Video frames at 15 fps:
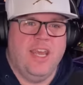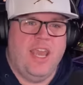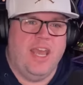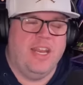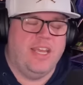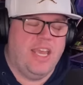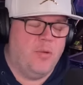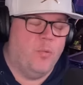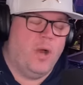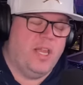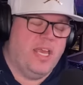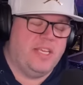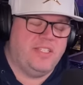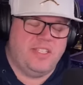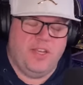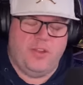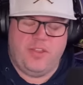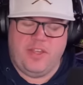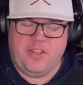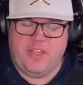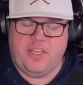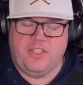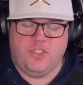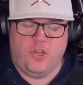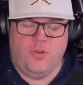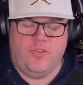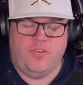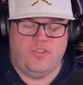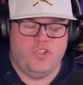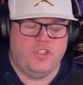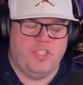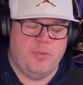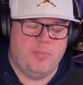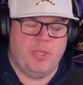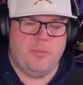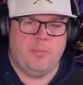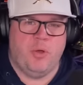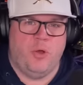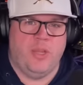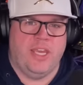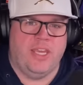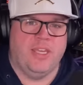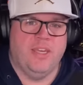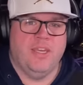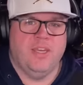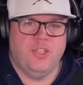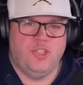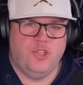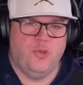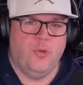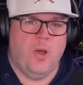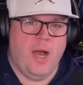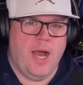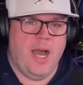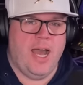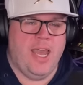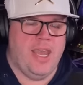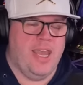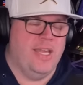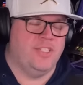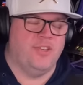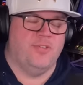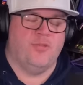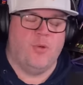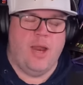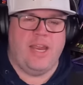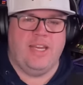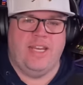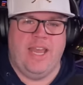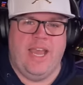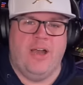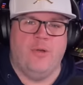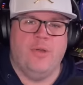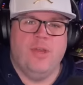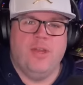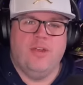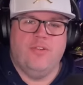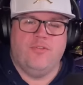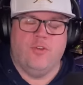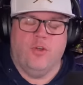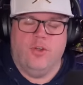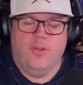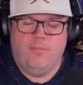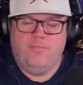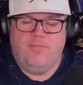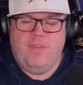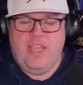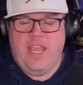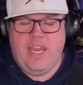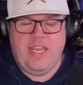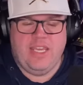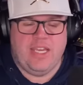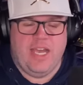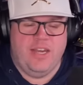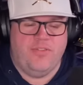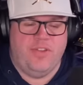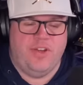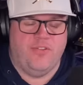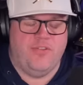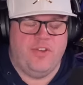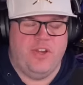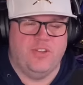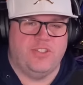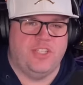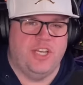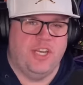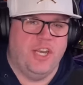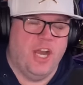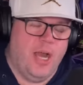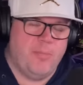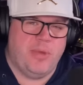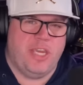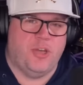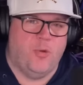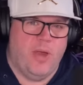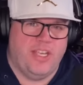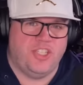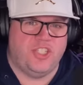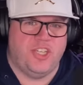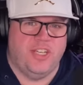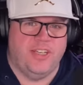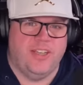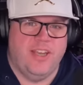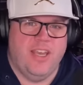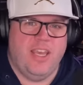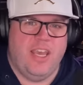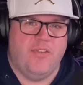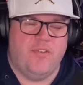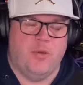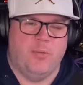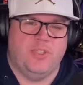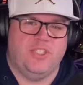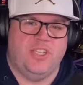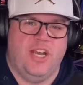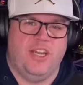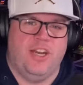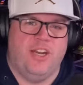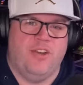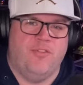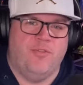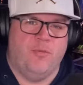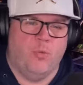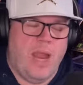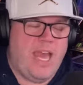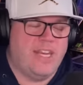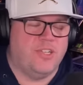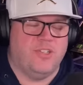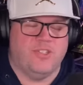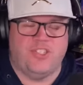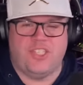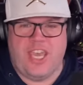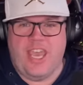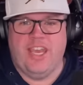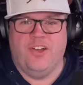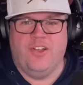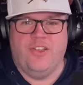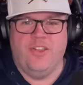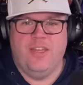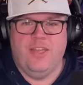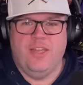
And again, while I still think the conservatives are simply polling too high as of right now for any kind of interference to not be questioned if it was done on a radical scale,